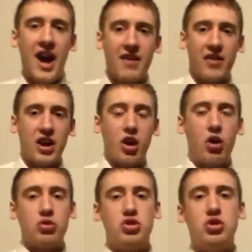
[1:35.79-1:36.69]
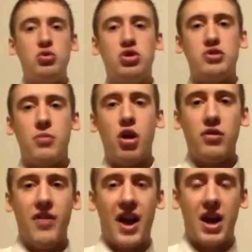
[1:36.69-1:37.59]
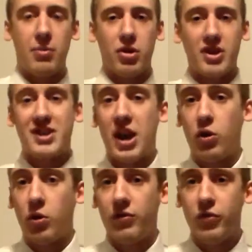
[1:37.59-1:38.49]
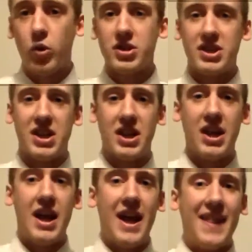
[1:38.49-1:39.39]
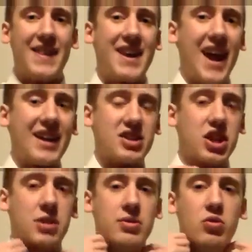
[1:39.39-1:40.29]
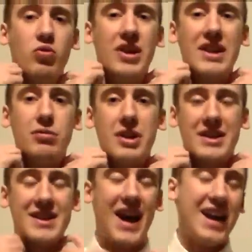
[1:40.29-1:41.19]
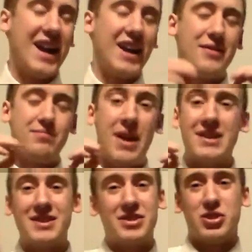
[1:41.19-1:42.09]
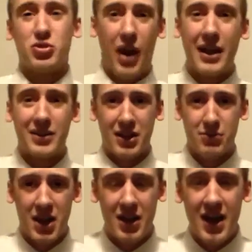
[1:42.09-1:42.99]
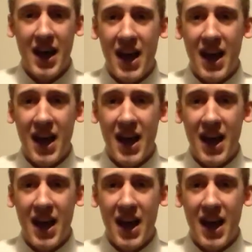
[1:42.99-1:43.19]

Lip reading: If I go too small of that number, let's say I go to a 14, the neck is going to be really, really tight and basically strangling me.